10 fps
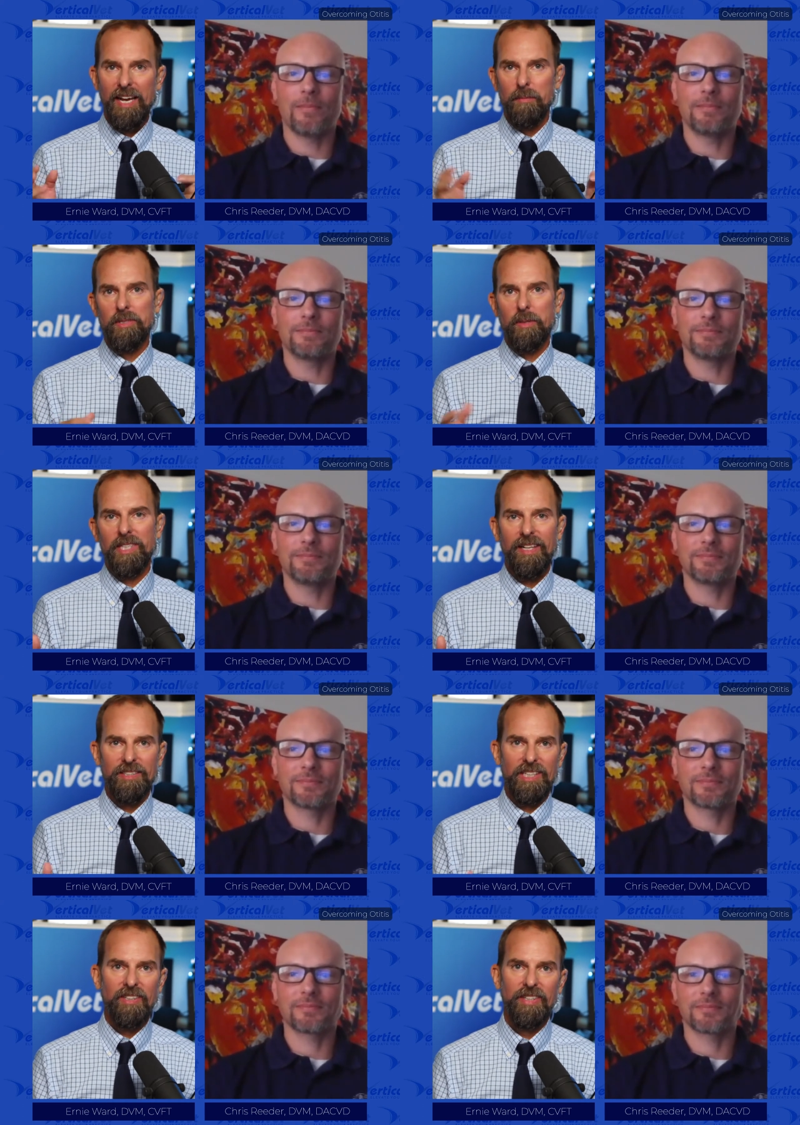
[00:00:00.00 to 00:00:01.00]
Speaker 1: animal
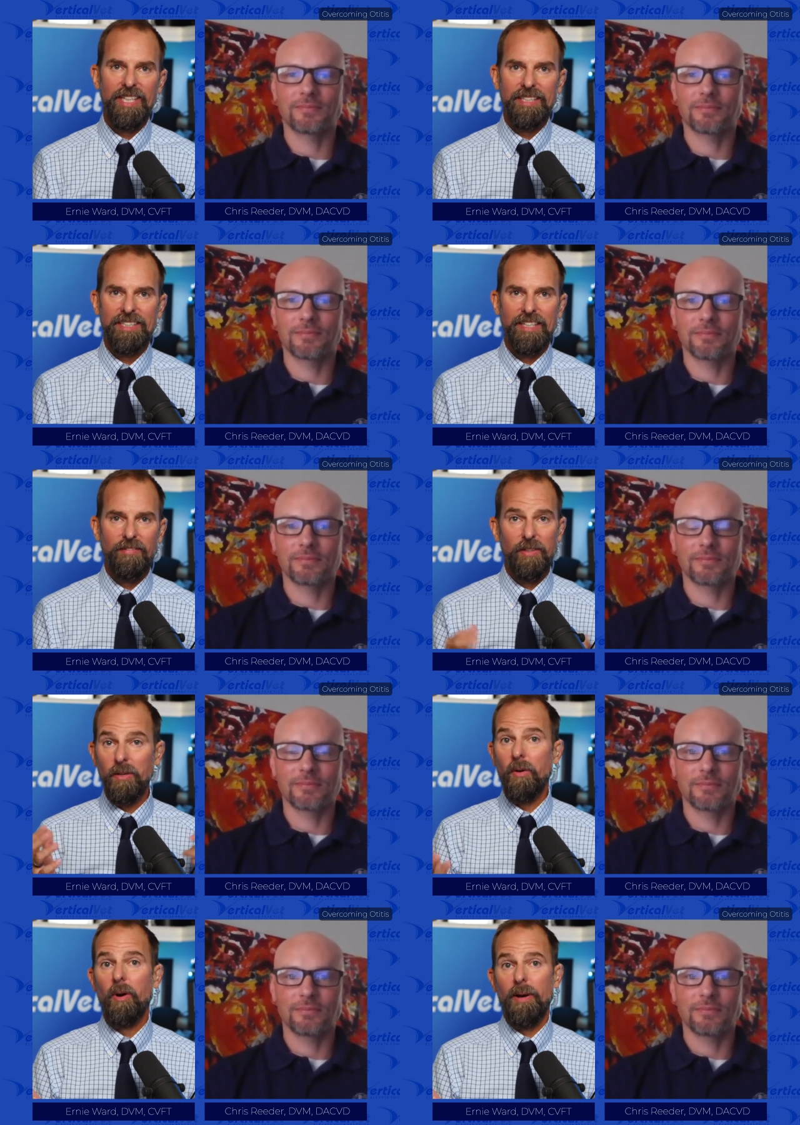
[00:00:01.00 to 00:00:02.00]
dermatology clinics. And if you
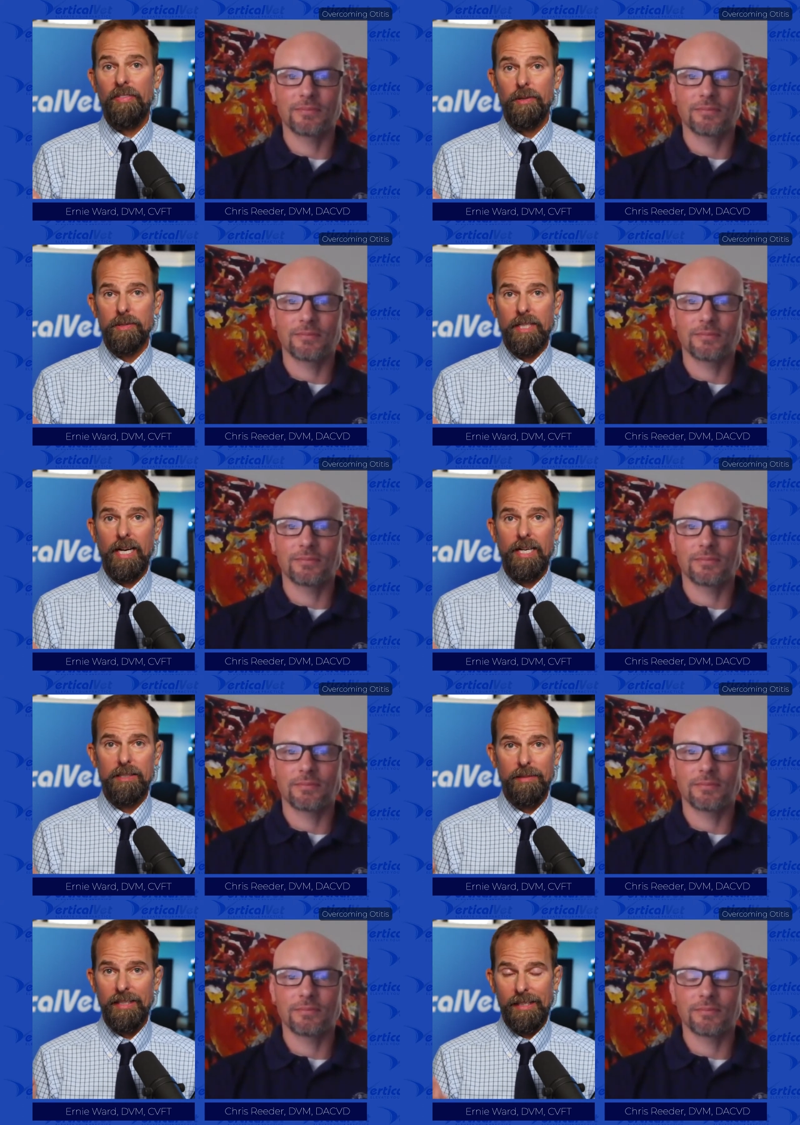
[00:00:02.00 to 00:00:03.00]
don't know about those guys,
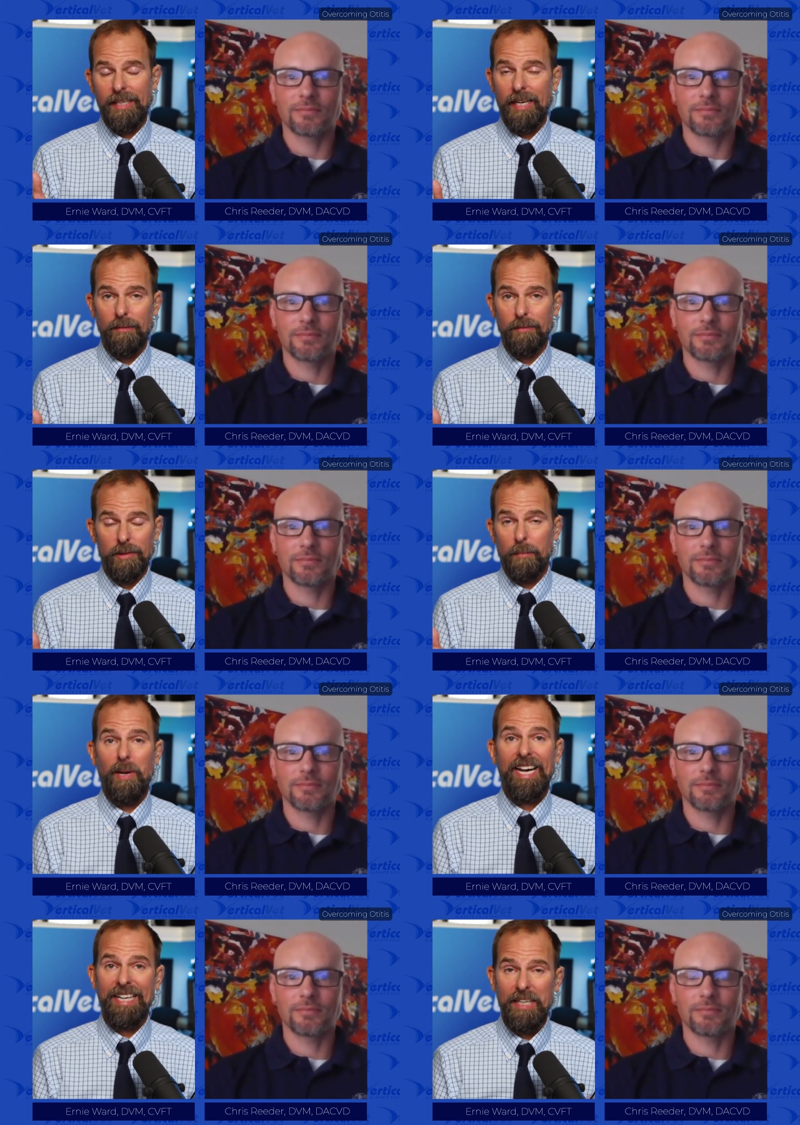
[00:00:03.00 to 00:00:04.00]
I mean, they kind of were the
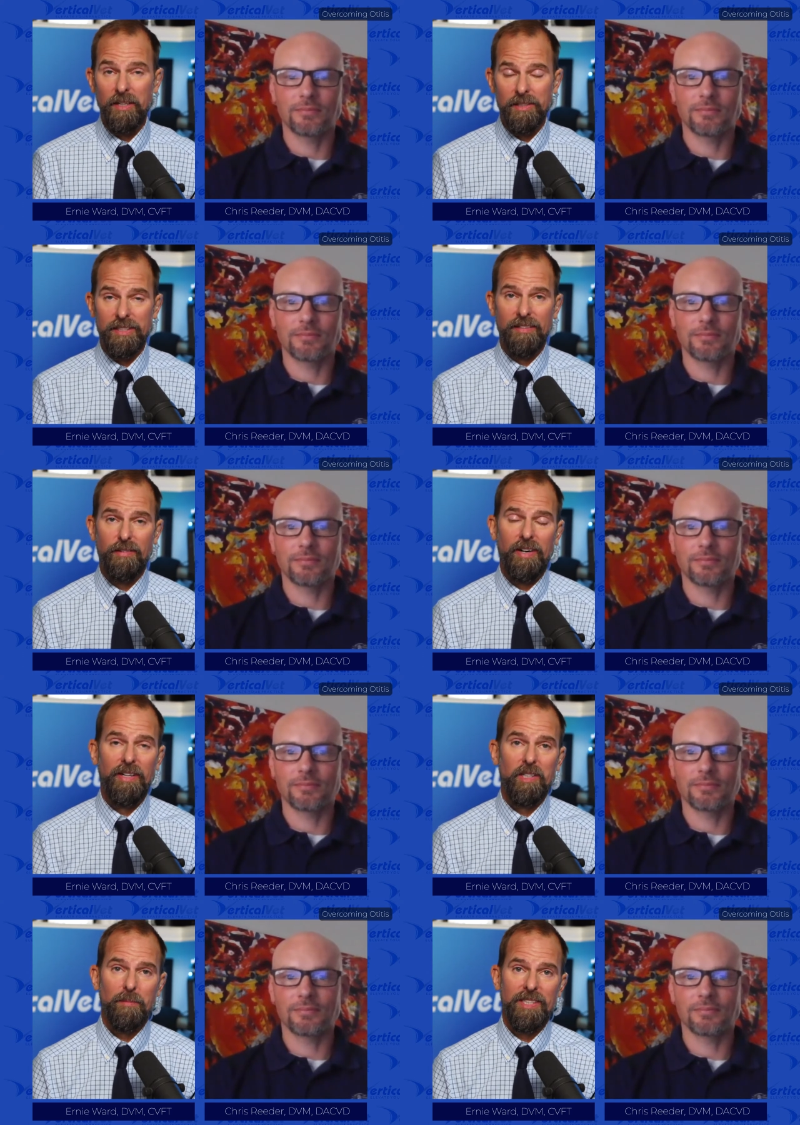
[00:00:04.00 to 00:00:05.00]
pioneers in
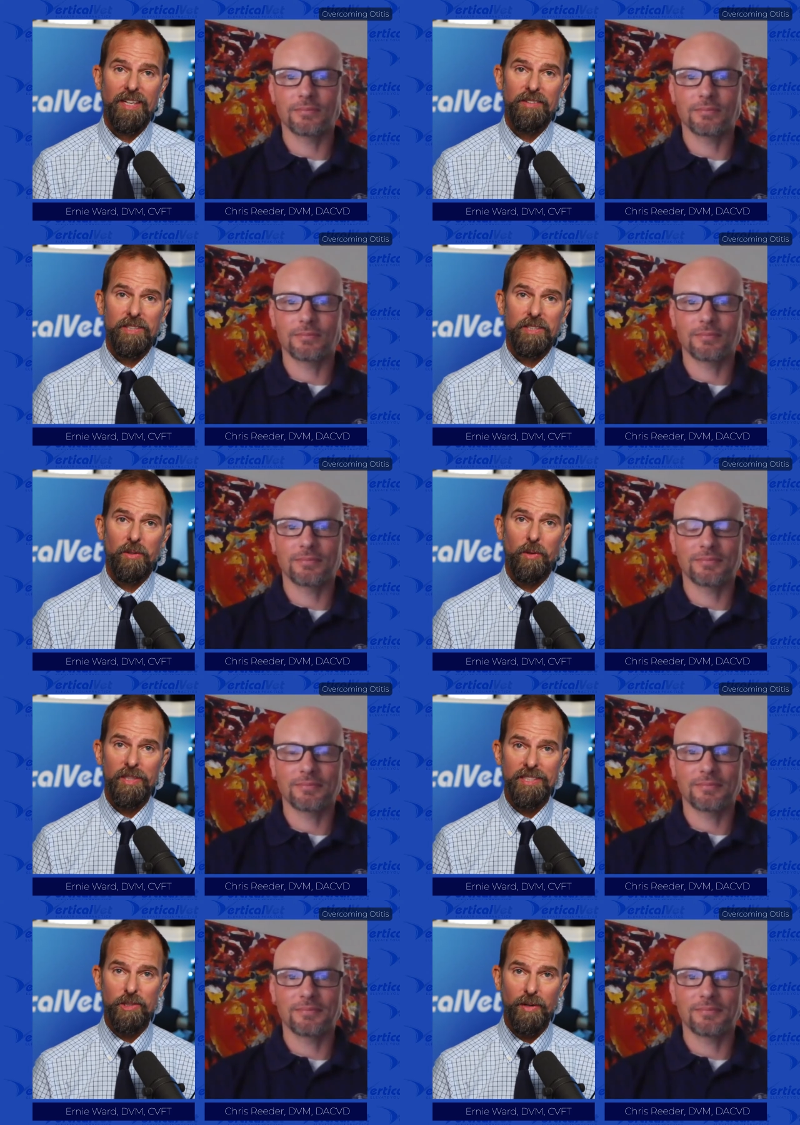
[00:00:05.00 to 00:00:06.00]
veterinary dermatology. So
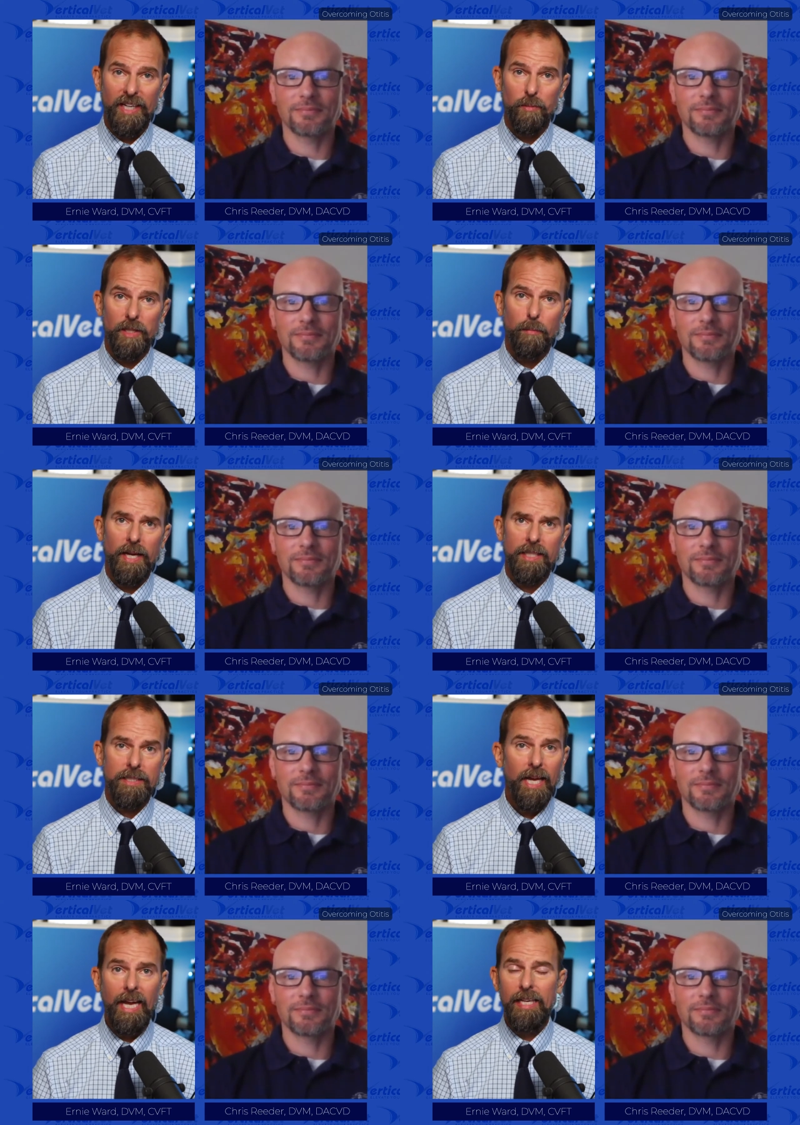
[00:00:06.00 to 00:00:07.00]
Chris trained with the best.